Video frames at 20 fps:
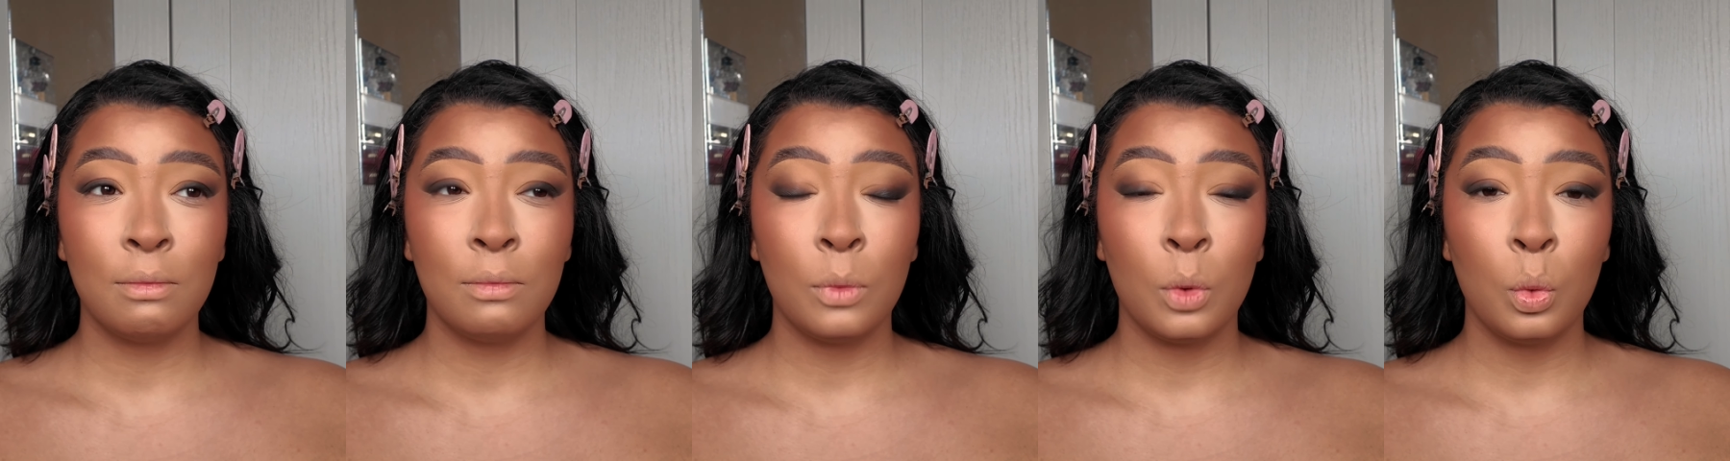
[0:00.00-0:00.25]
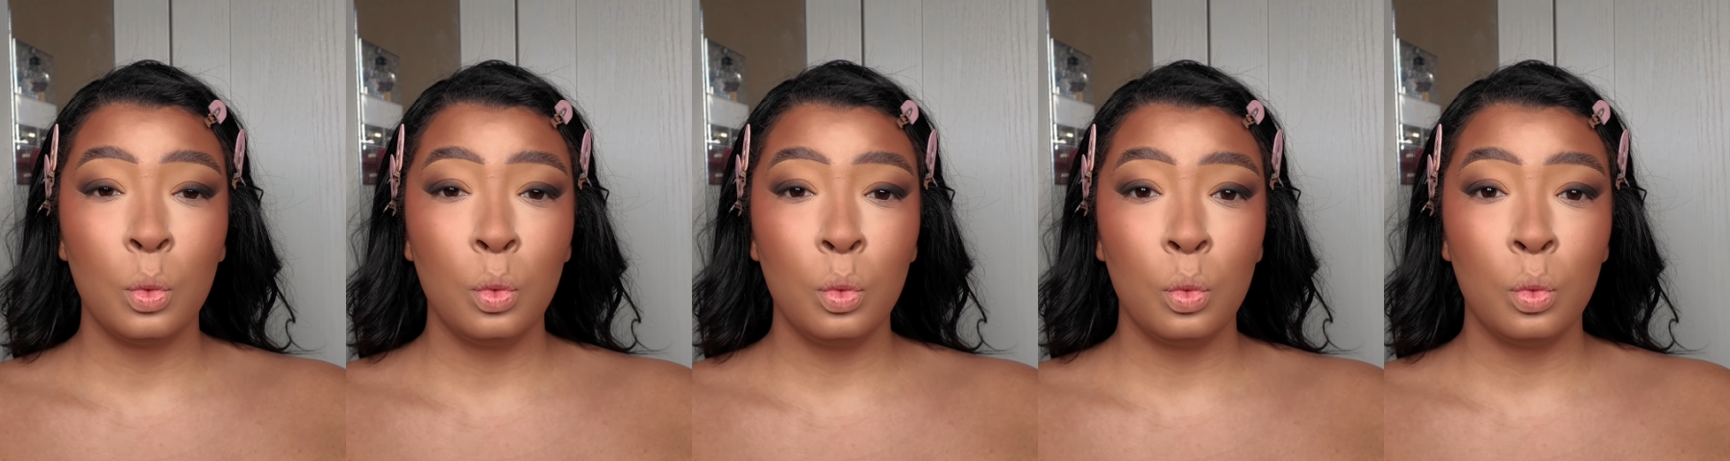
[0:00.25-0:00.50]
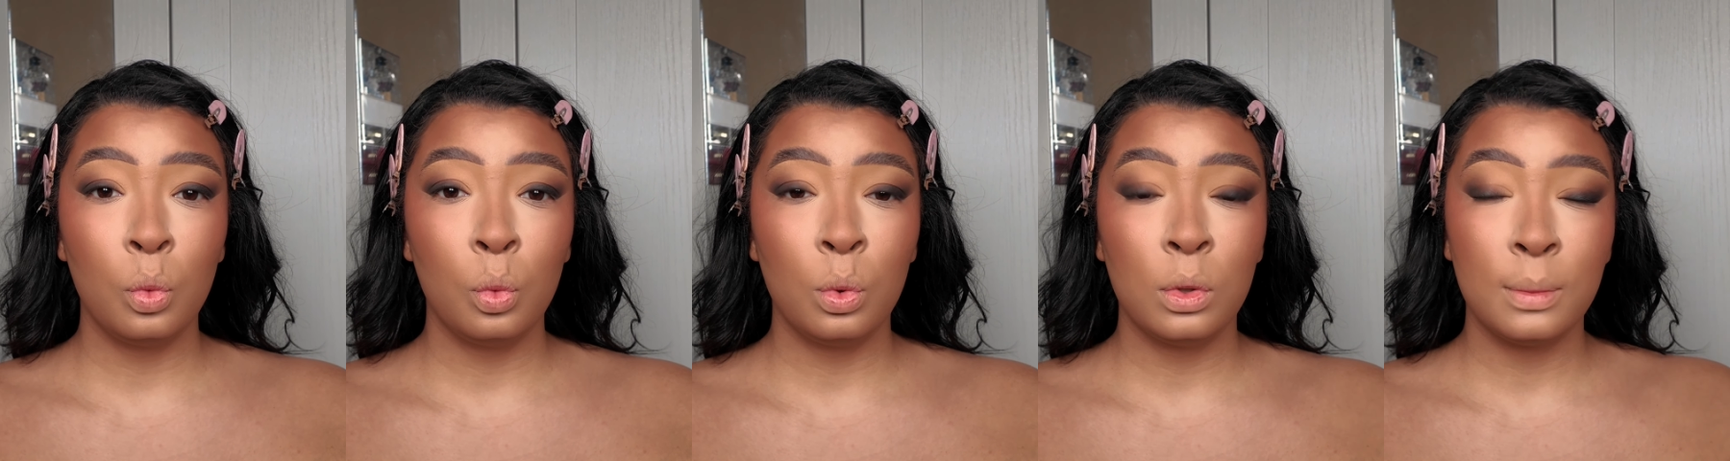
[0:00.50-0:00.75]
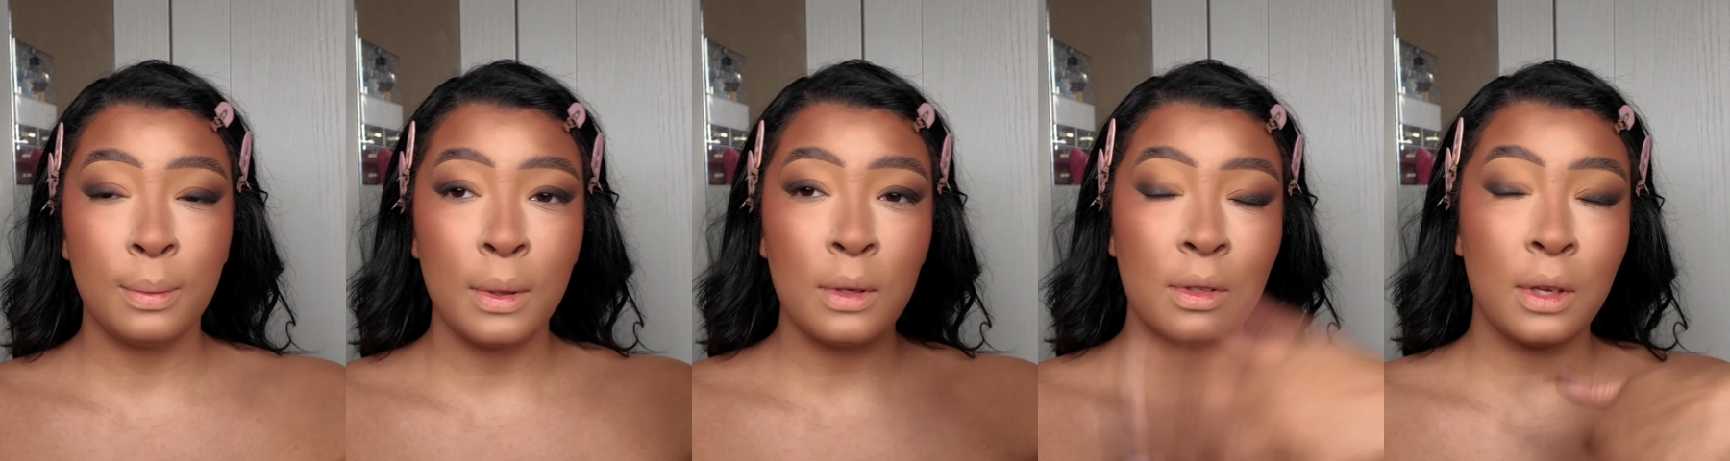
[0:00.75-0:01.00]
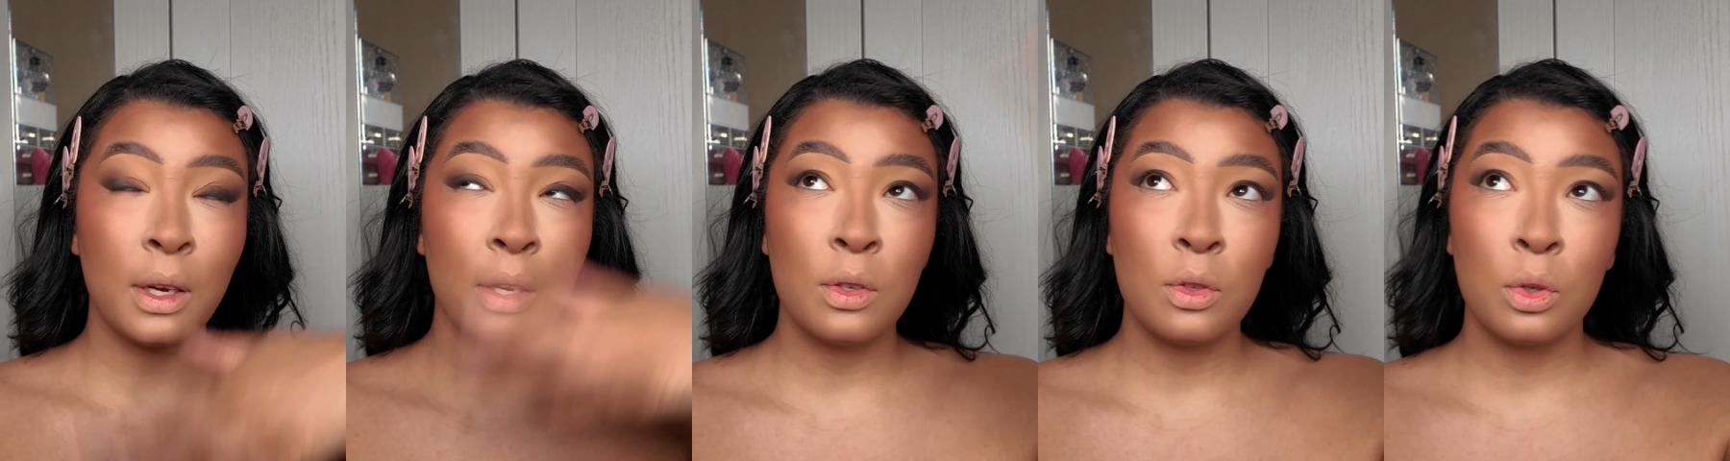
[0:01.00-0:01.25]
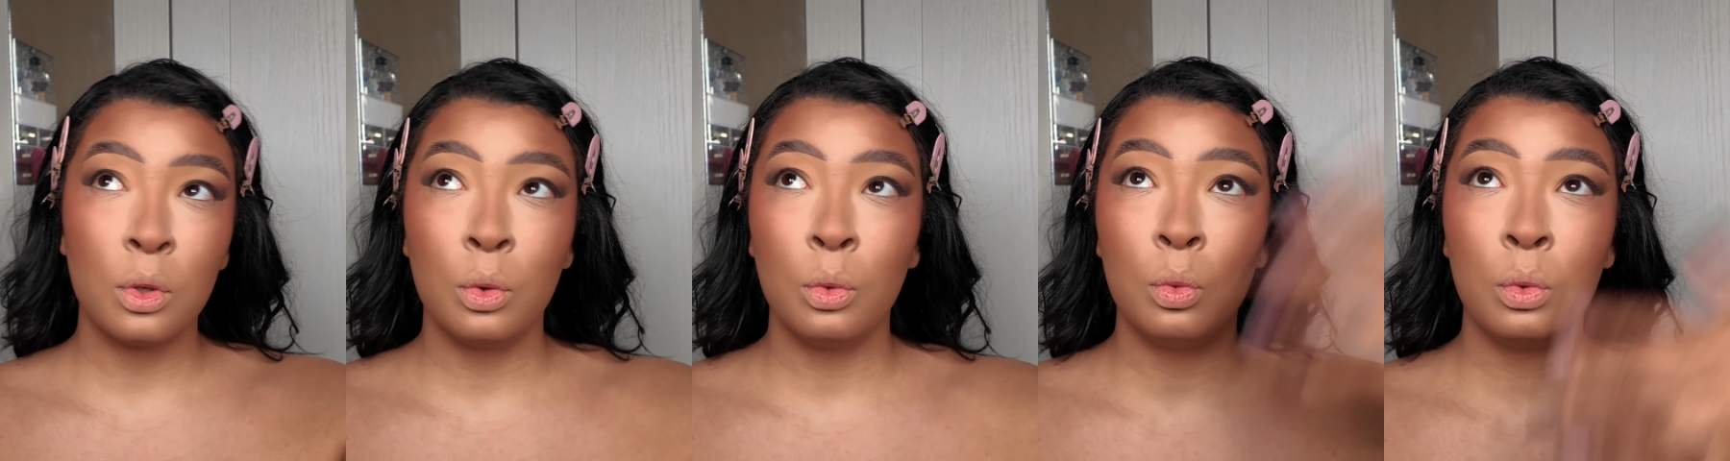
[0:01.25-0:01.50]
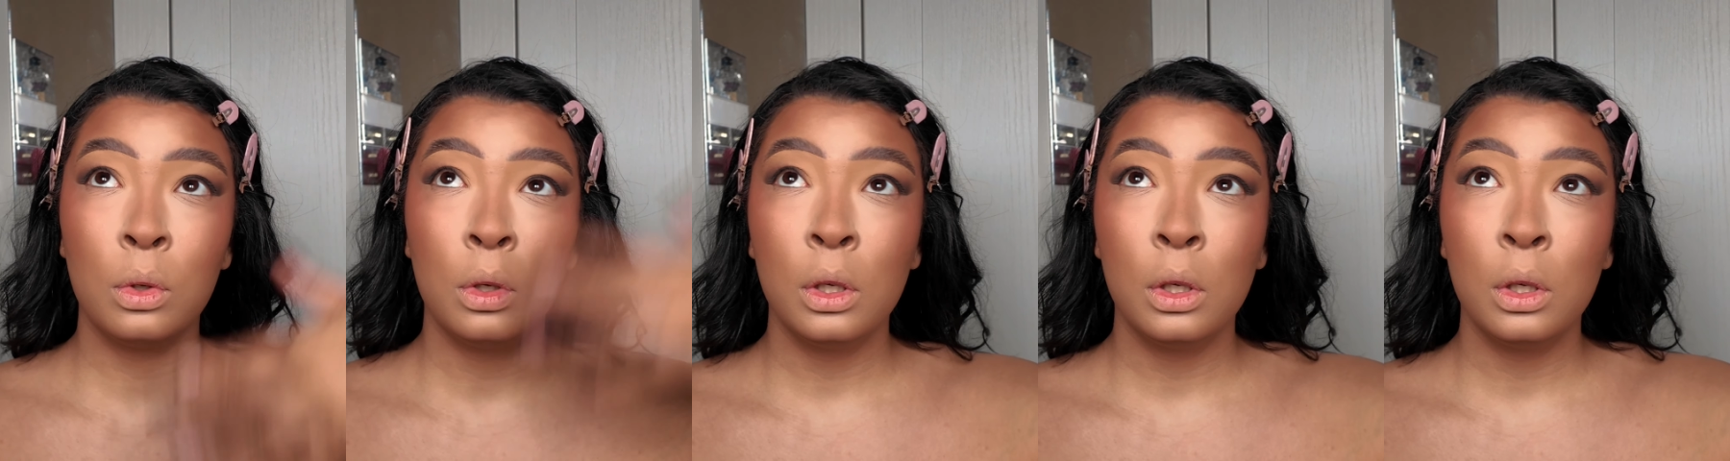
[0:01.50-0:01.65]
Ooh, smells nice too.